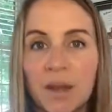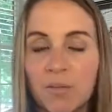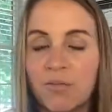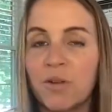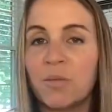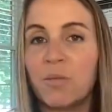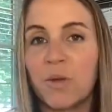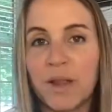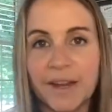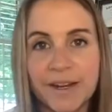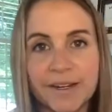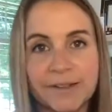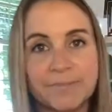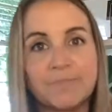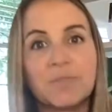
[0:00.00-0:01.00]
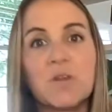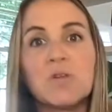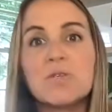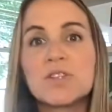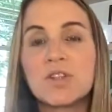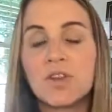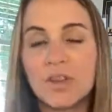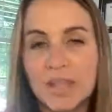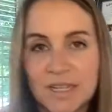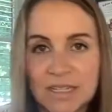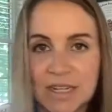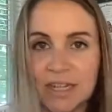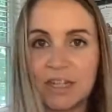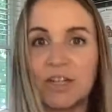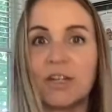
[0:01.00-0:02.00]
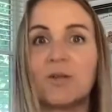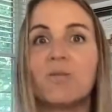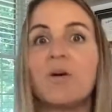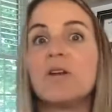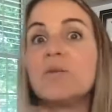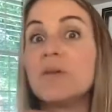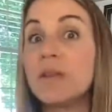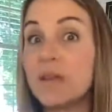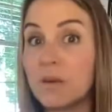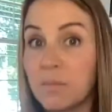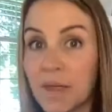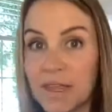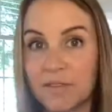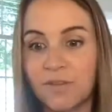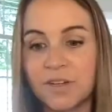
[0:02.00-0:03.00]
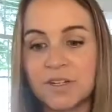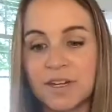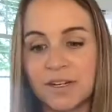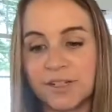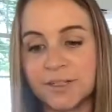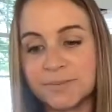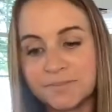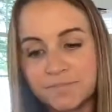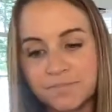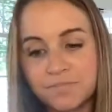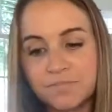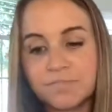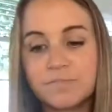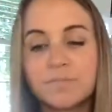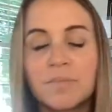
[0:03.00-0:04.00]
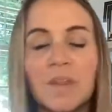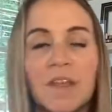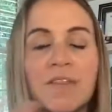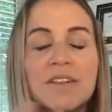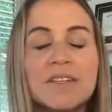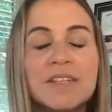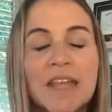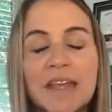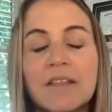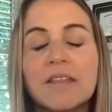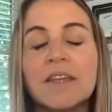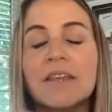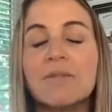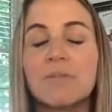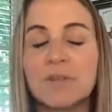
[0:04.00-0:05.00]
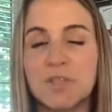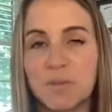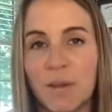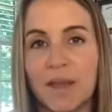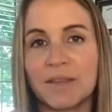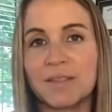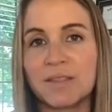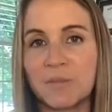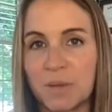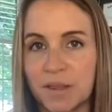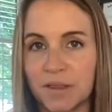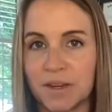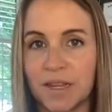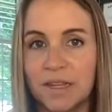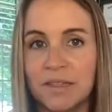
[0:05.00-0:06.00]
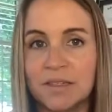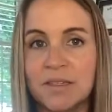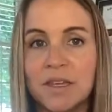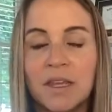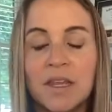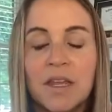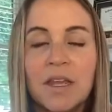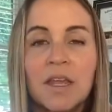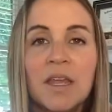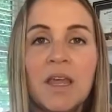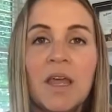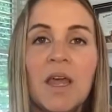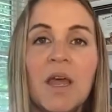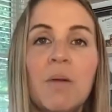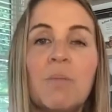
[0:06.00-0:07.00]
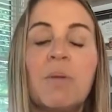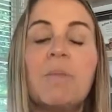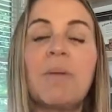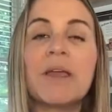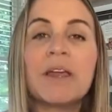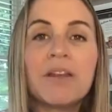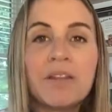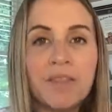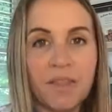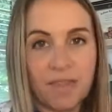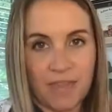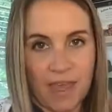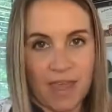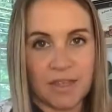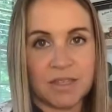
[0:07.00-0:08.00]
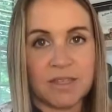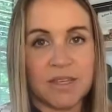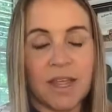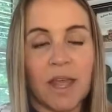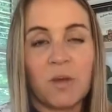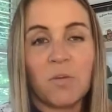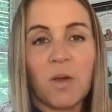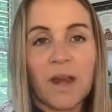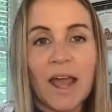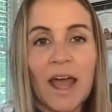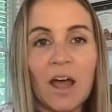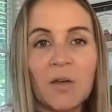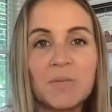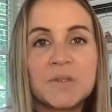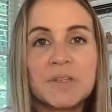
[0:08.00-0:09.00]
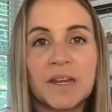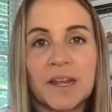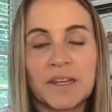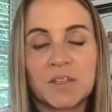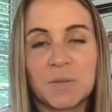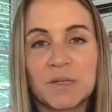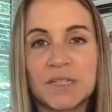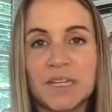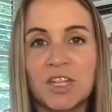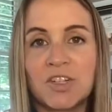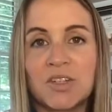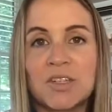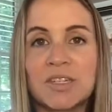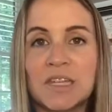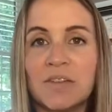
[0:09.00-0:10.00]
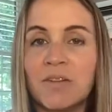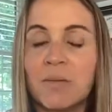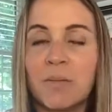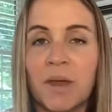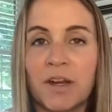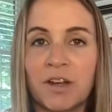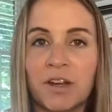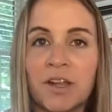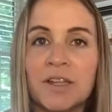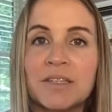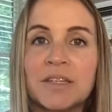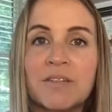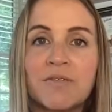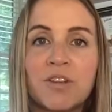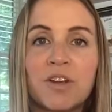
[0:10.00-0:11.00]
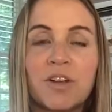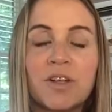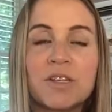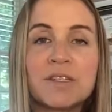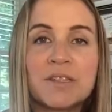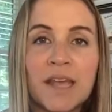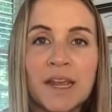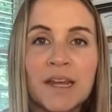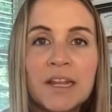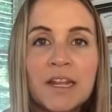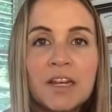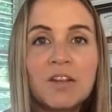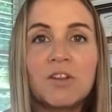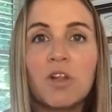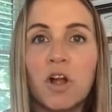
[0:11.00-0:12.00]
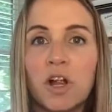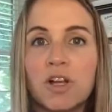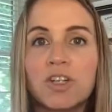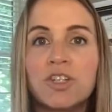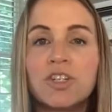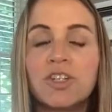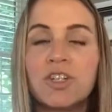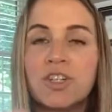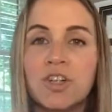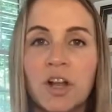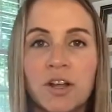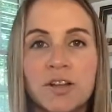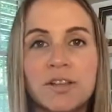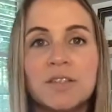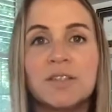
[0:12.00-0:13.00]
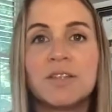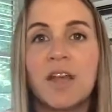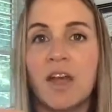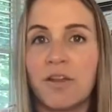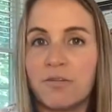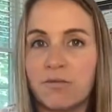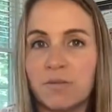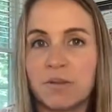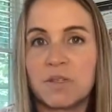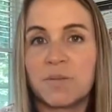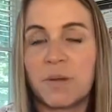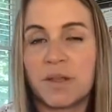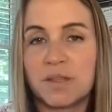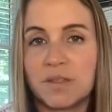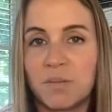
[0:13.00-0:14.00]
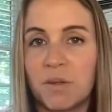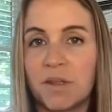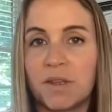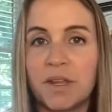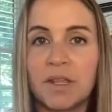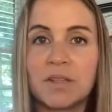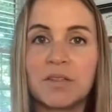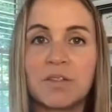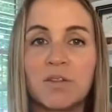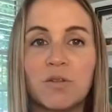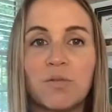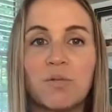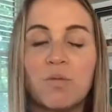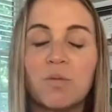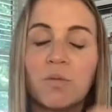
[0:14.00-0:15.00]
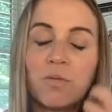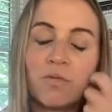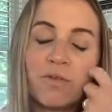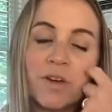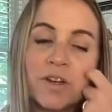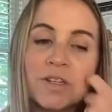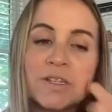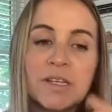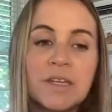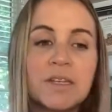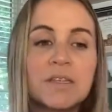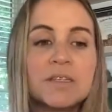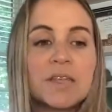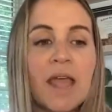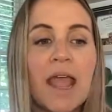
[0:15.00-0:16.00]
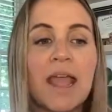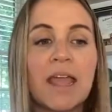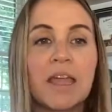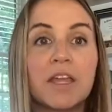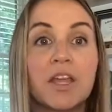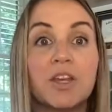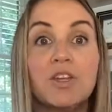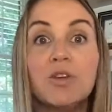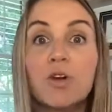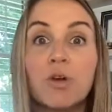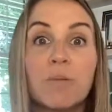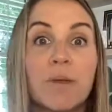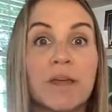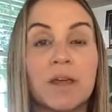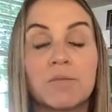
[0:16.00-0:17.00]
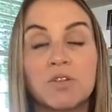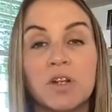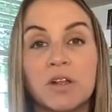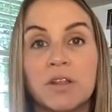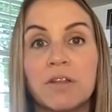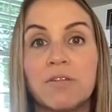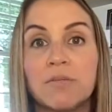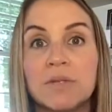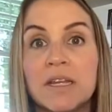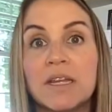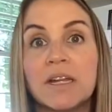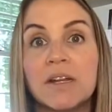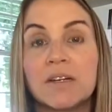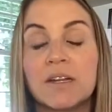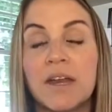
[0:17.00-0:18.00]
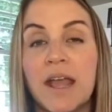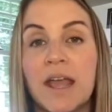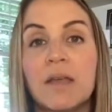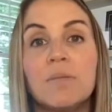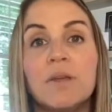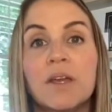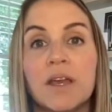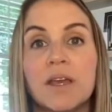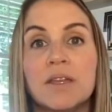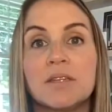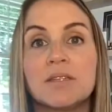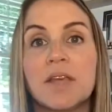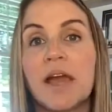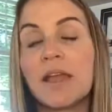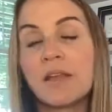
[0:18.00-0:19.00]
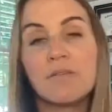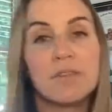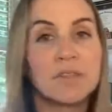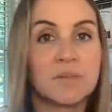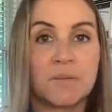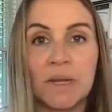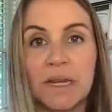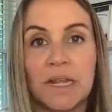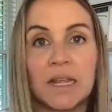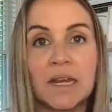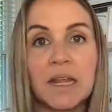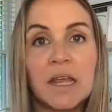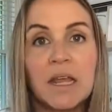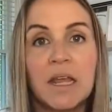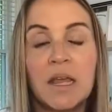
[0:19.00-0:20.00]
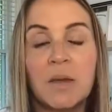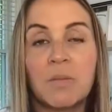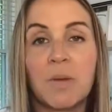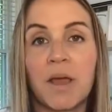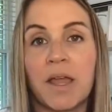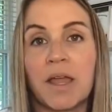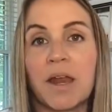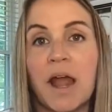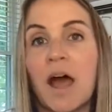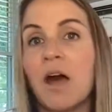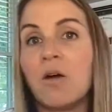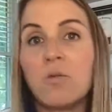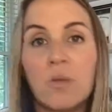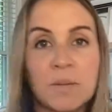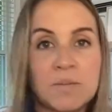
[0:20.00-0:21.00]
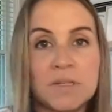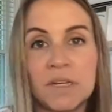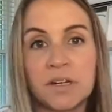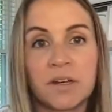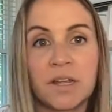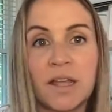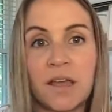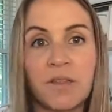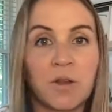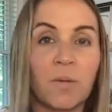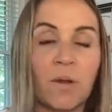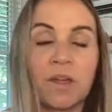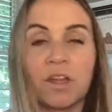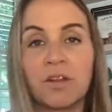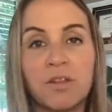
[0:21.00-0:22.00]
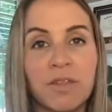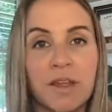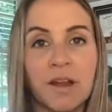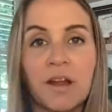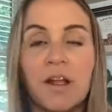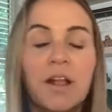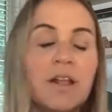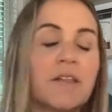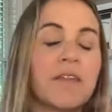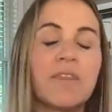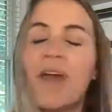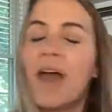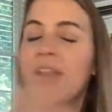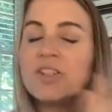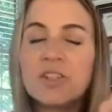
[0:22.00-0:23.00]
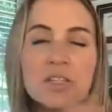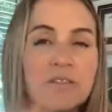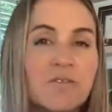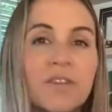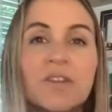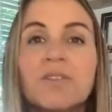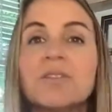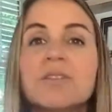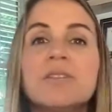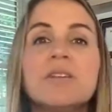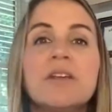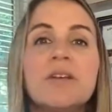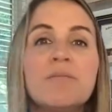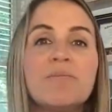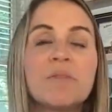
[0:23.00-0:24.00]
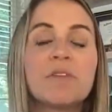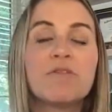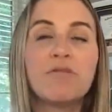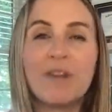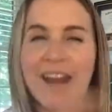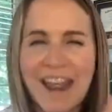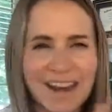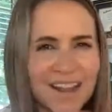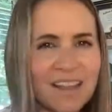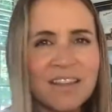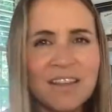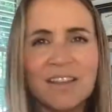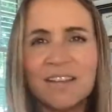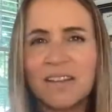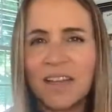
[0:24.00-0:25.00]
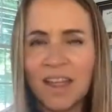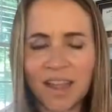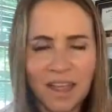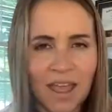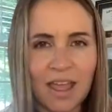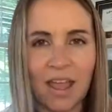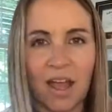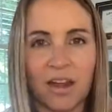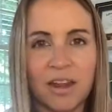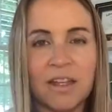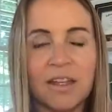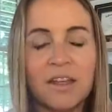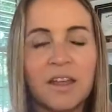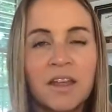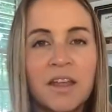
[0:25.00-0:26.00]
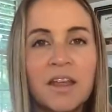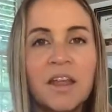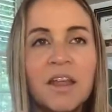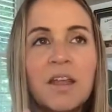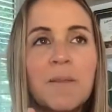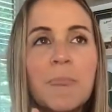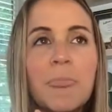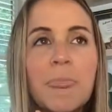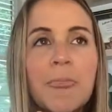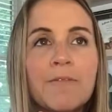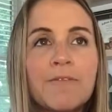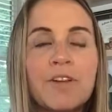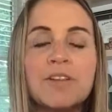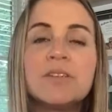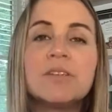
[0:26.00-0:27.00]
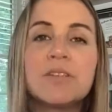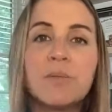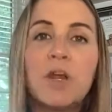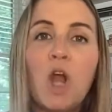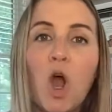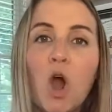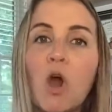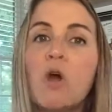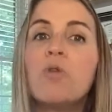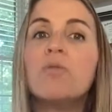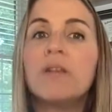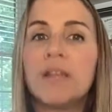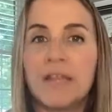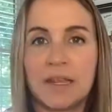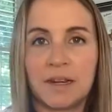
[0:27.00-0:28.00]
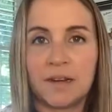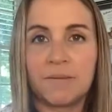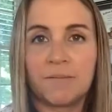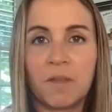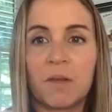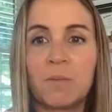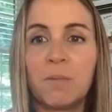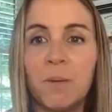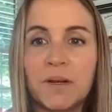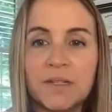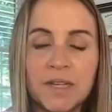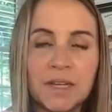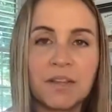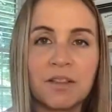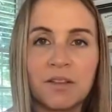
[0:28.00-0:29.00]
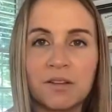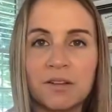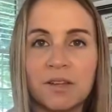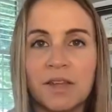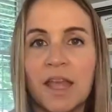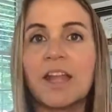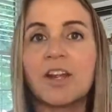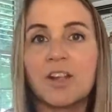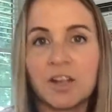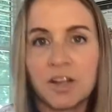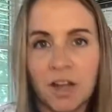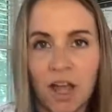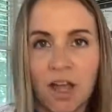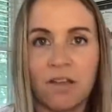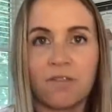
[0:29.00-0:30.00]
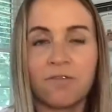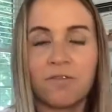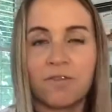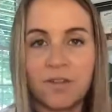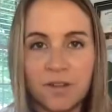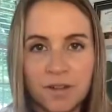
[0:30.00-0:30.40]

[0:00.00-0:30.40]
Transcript: up from where who's cooking dinner what are we going to make for dinner the daily responsibilities but bigger than this, and what helps set expectations even better, is if you're assigning large chunks of responsibilities. So, versus, hey, can you go pick up Charlie from daycare today because I have this meeting, but I'll whip dinner together while you're there, like that just feels frenetic and chaotic versus someone owning a particular layer of